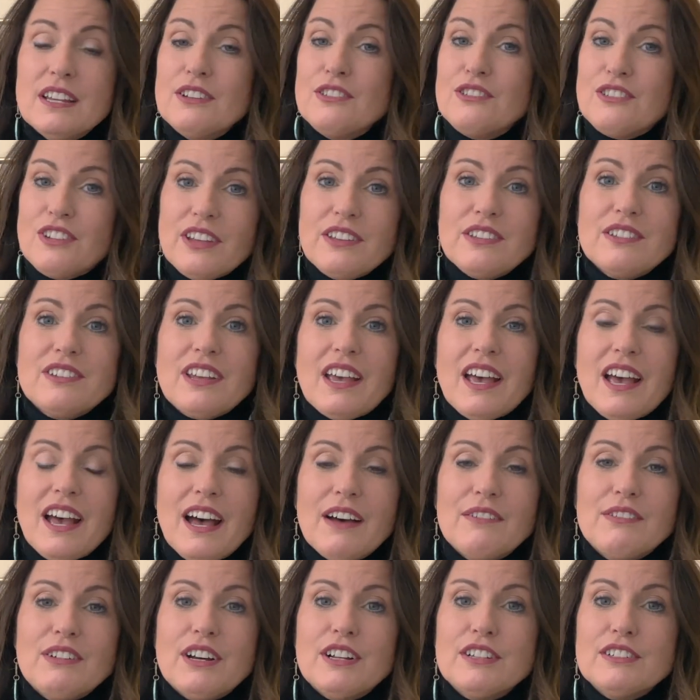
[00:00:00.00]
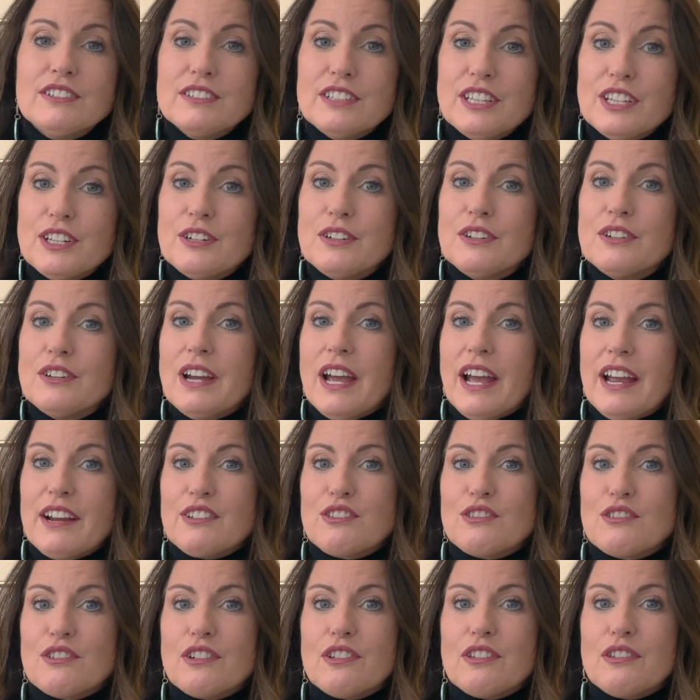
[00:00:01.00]
just have a little
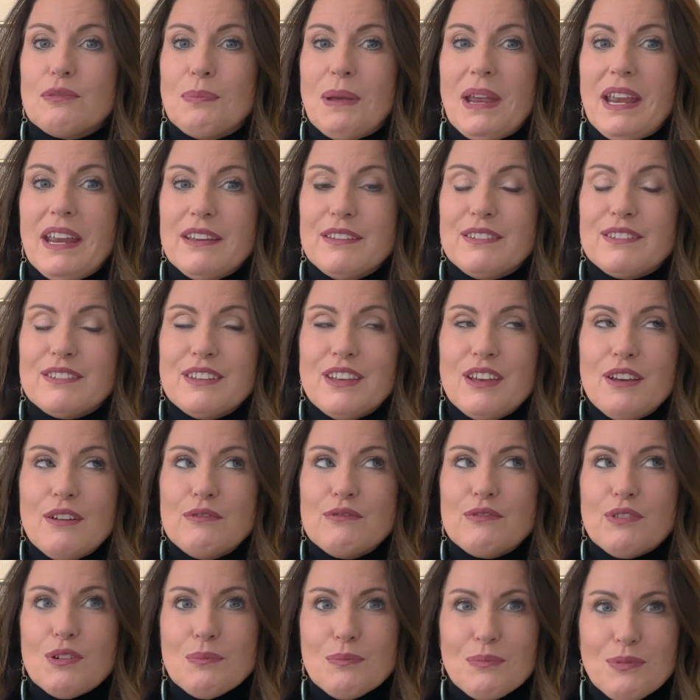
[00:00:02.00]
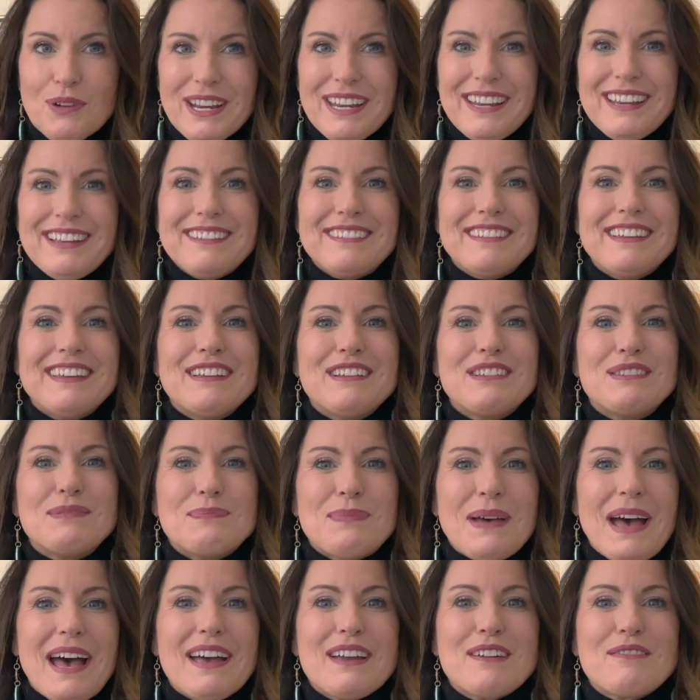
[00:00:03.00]
extra space for bringing things
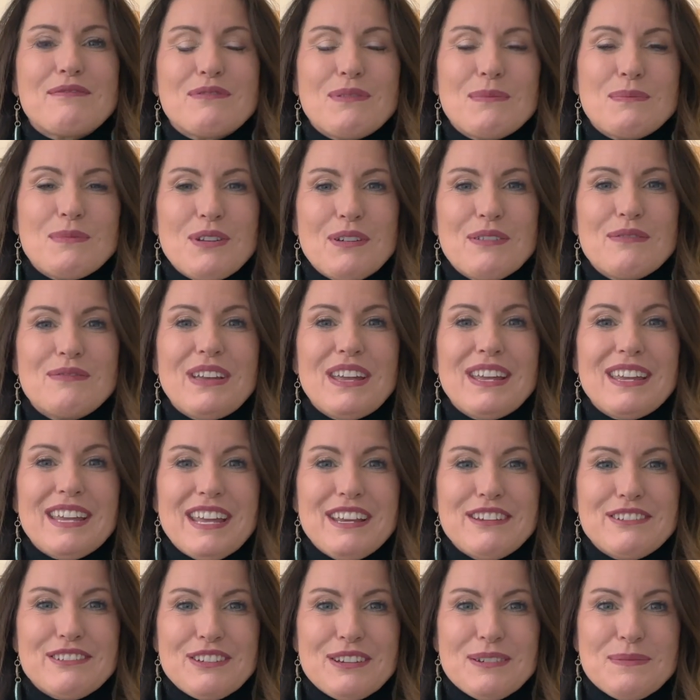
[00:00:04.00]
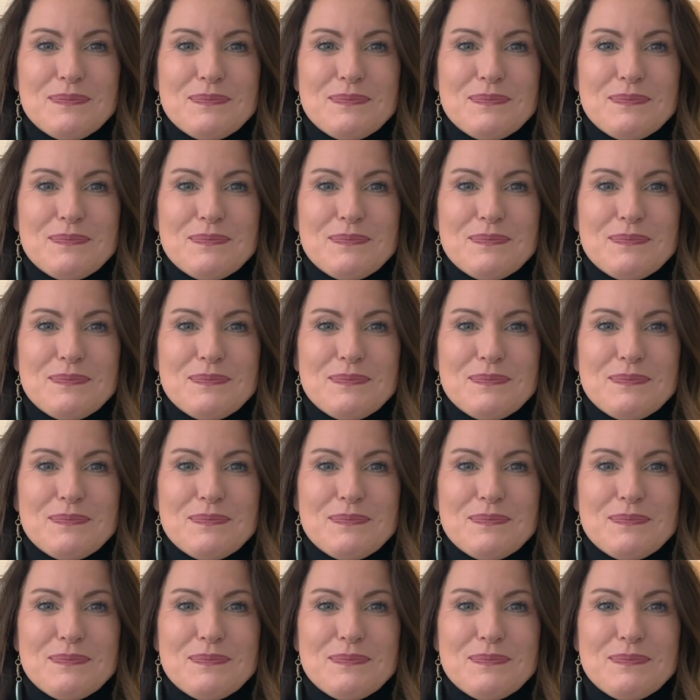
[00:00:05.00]
back from your vacation.